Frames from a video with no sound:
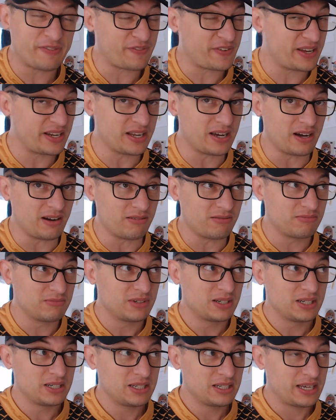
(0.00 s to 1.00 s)
Fidel
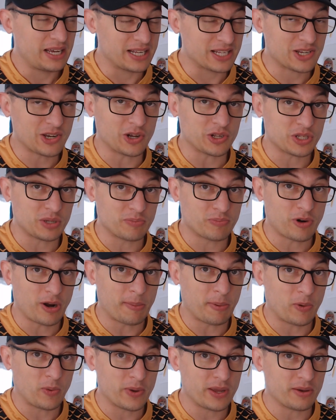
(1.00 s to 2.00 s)
has got some
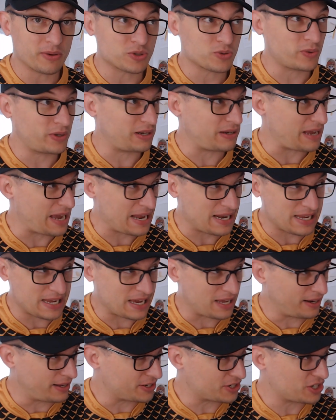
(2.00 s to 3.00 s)
proper wheels when Andy
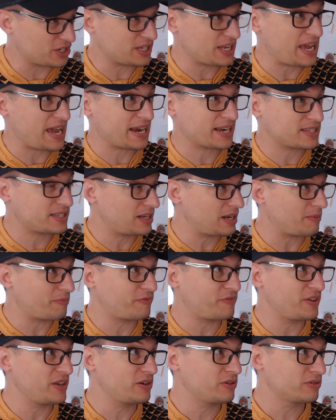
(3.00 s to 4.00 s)
Ellis just hacks it
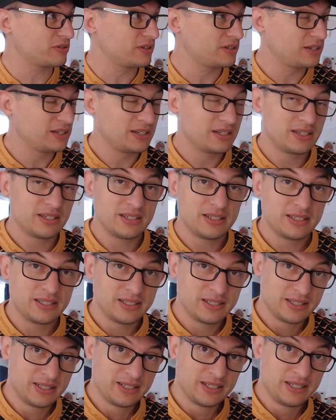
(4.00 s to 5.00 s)
upfield.
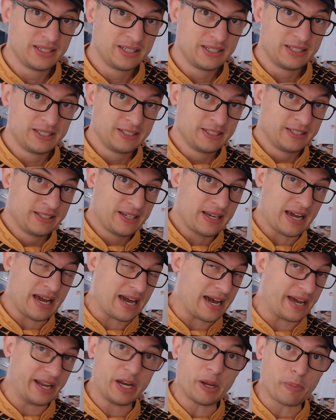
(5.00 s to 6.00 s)

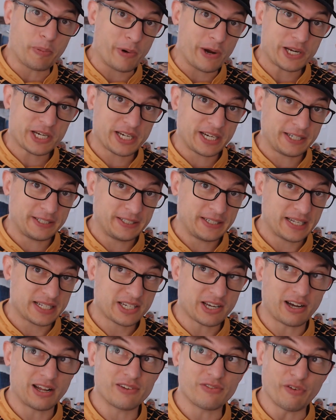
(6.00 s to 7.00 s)
Under pressure, it's
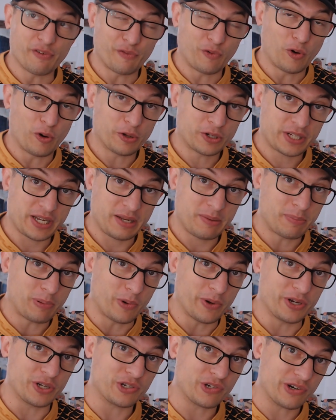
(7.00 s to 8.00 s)
kind of a
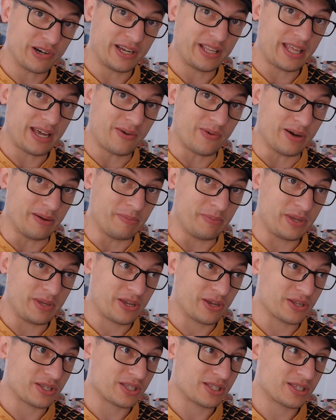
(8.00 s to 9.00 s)
14-point try, that one,
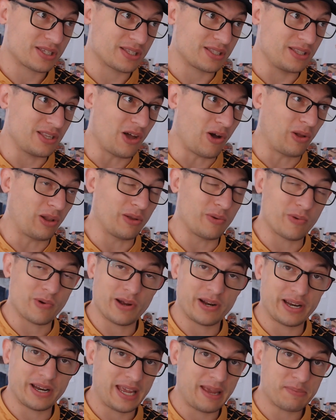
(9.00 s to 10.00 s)
because NOLA were
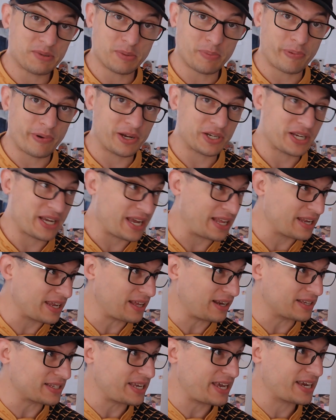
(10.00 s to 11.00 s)
under heaps of pressure. Andy
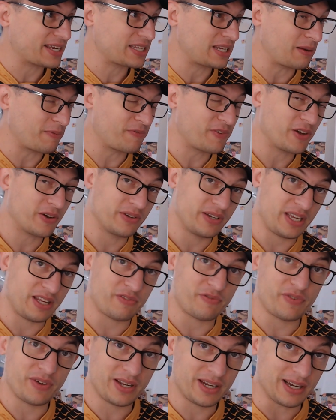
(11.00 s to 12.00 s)
Ellis hacks it upfield, and Ed
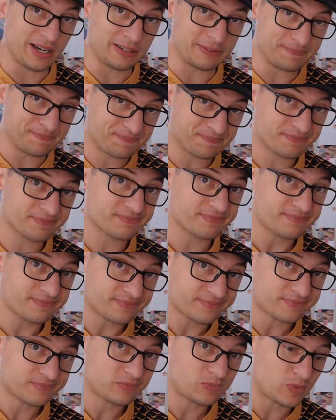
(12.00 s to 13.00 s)
Fidel,
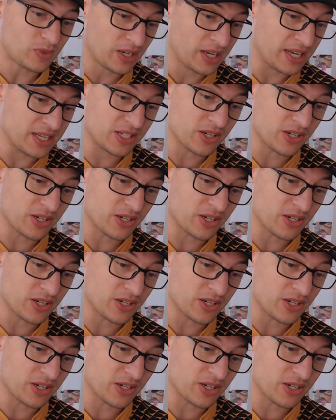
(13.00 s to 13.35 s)
he's